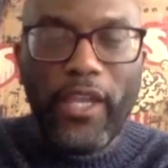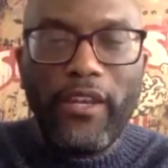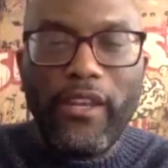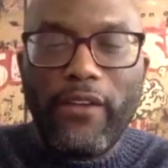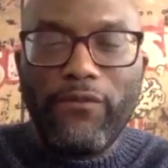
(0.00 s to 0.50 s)

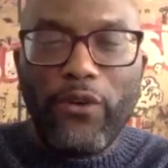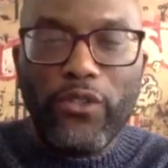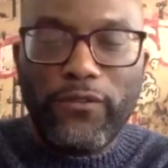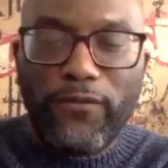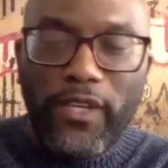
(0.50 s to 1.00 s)
and
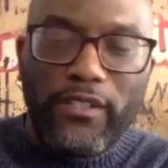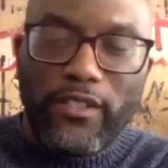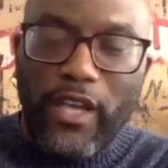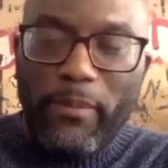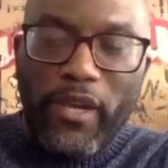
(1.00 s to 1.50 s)
those
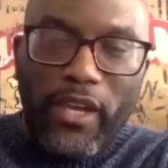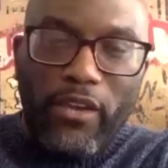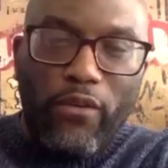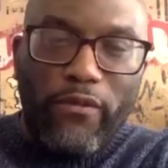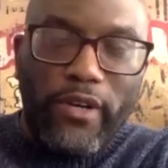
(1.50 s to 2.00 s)
fees are paid
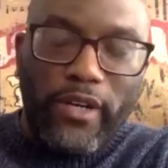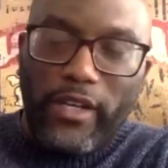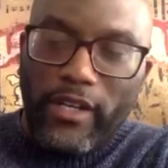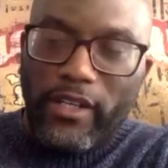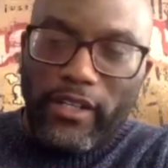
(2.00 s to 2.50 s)
over
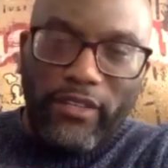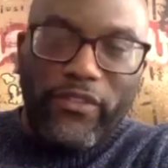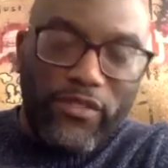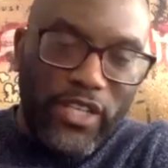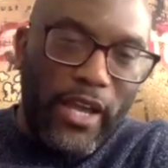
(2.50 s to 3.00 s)
a
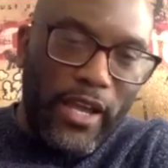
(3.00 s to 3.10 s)
length of time.